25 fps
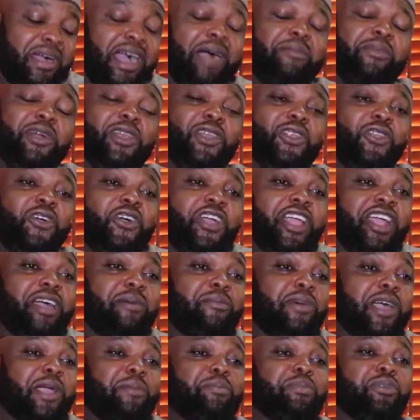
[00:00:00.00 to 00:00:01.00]
I'm a lawyer
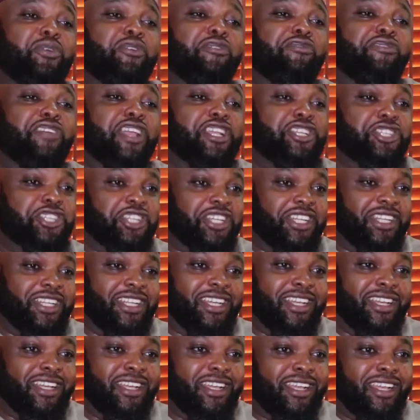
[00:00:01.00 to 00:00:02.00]
by profession,
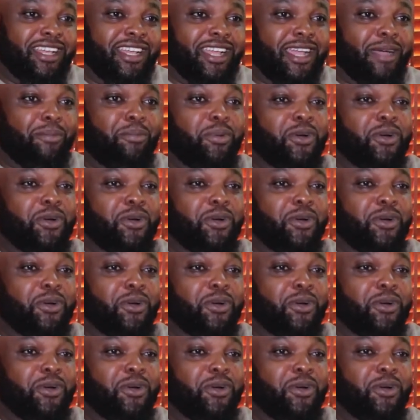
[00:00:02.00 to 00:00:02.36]
a